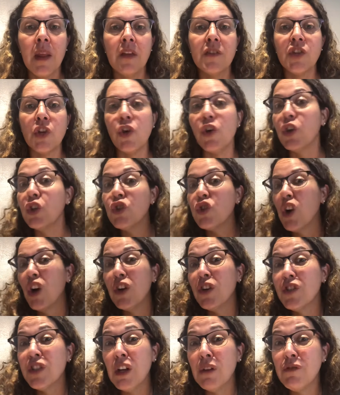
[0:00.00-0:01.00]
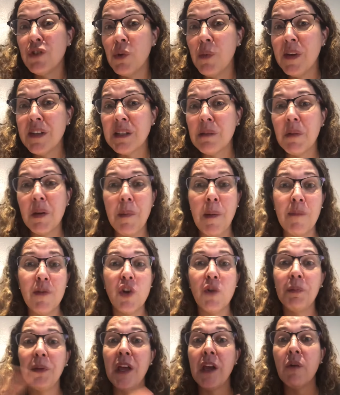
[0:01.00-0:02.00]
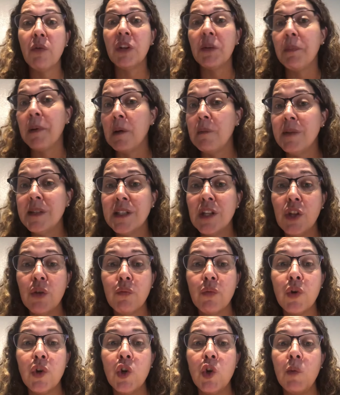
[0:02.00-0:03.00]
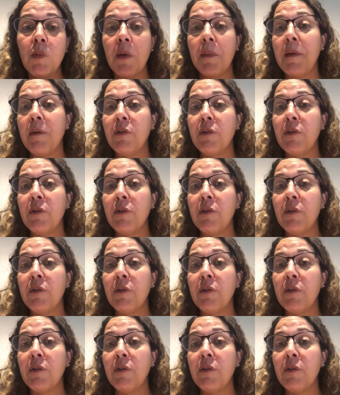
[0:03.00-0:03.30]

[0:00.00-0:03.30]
So you could draw yourself doing something. Maybe you're playing with the Barbies in the room, you're playing